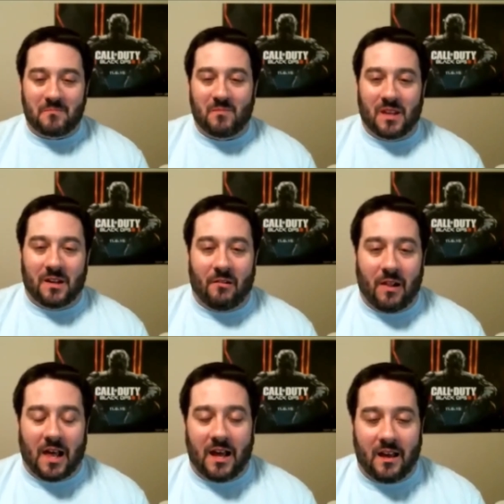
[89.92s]
You know,
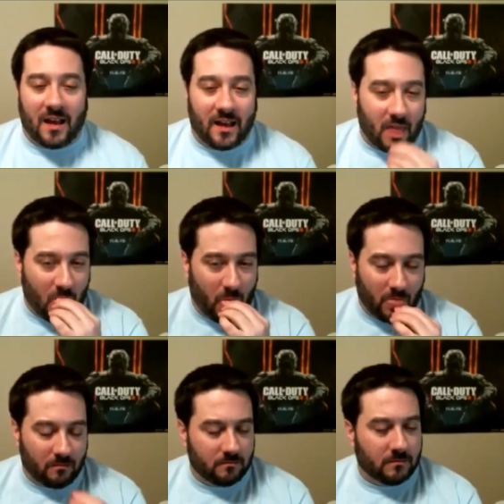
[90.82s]
I
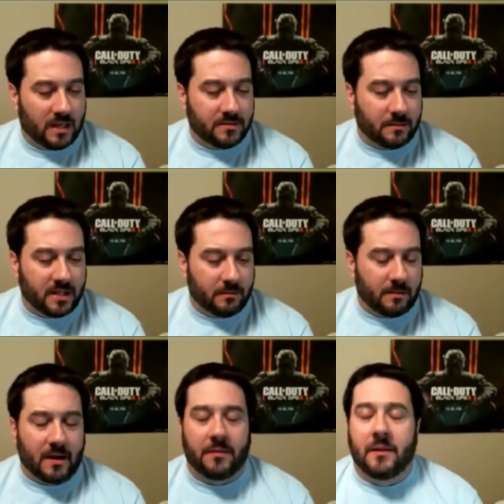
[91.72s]
have something in my
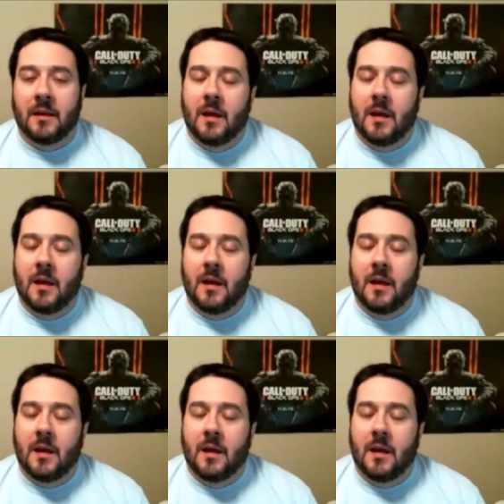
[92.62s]
mouth.